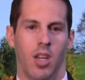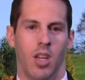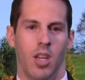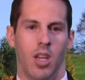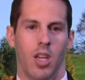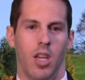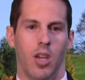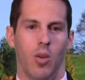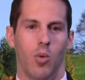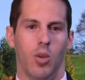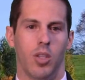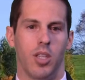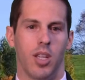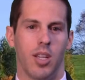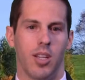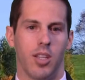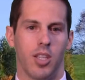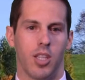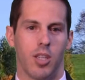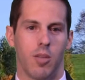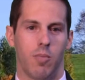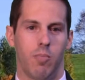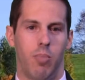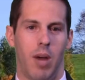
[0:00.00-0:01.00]
It was an
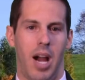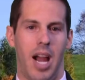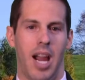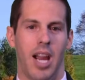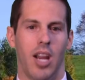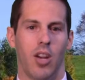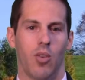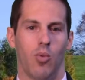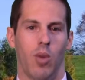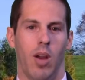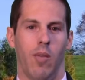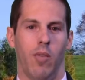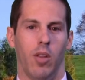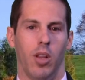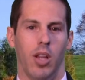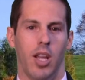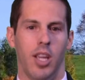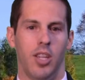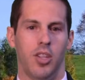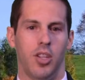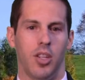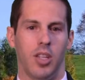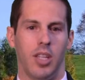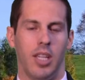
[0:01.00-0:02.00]
inspired
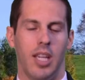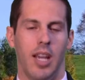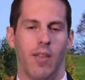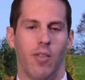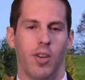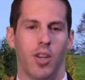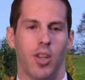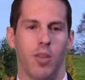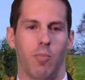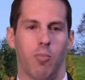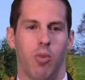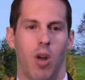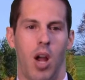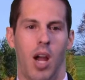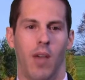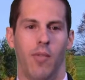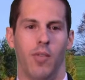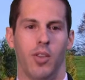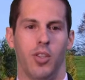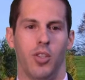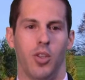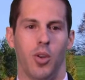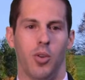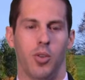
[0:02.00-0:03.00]
revelation given to the
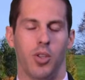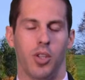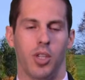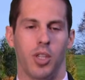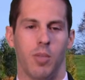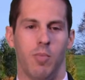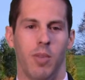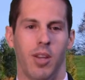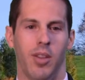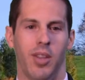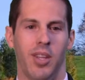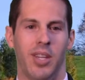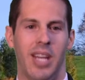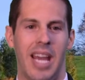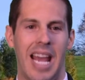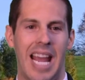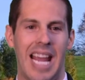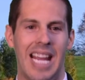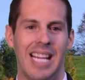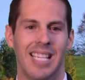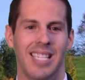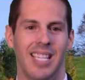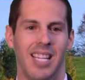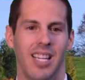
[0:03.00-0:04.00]
prophet Joseph Smith in
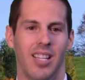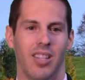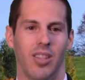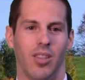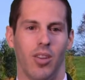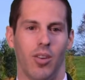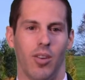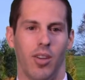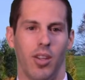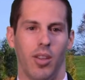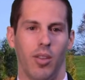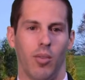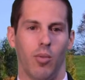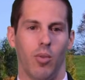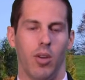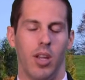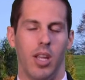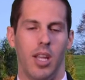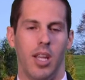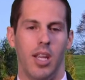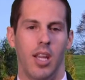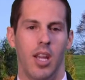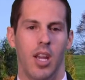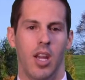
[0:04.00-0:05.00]

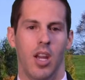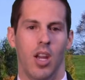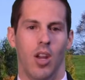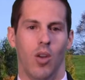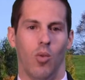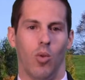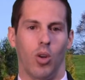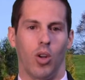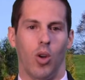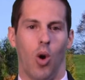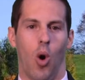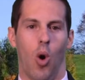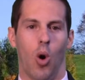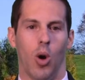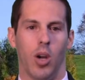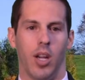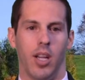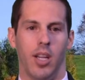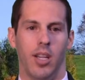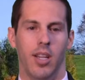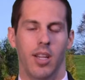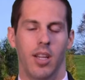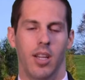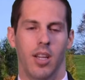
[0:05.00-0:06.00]
1833,
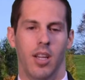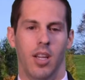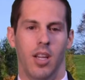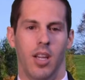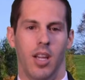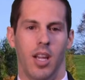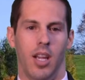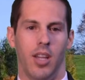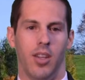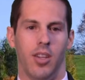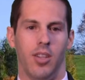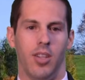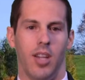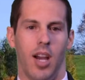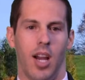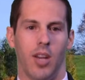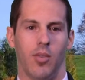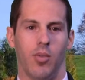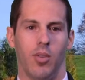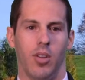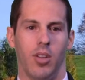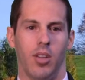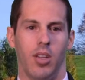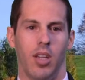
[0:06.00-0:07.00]
recorded in the
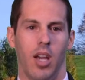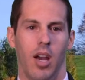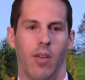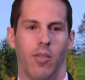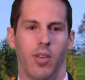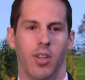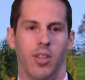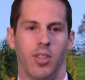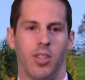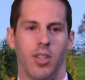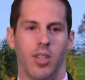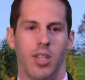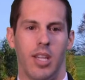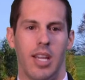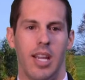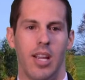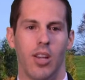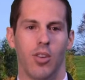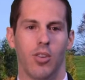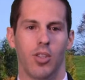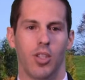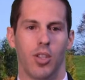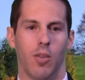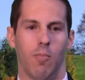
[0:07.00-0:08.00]
Doctrine and Covenants. And
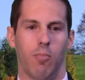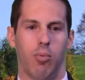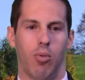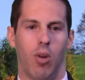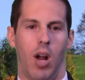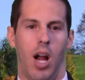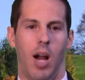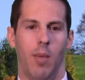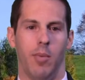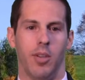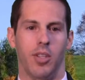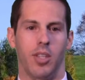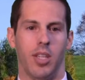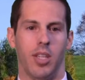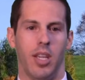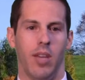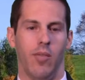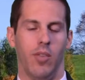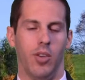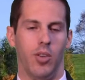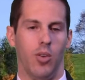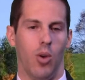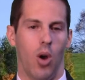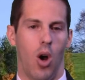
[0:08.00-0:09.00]
here's the promise
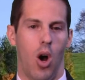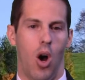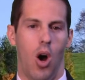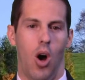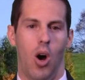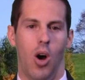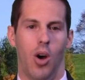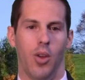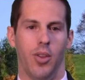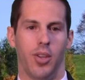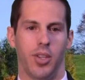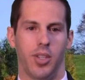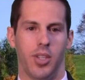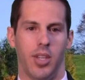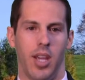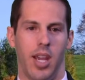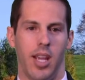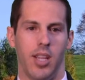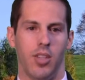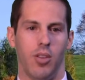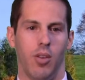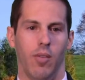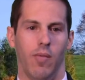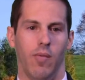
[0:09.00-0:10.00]
given to all the
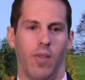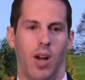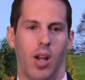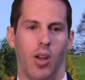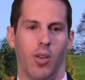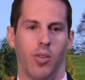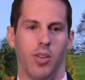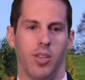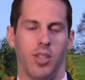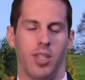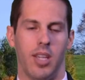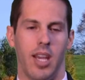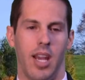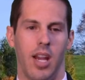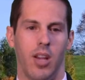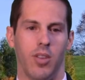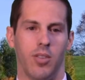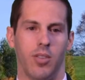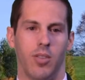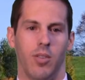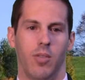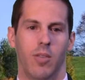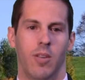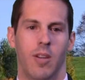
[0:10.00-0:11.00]
saints who follow this
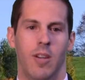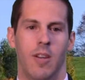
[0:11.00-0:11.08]
counsel.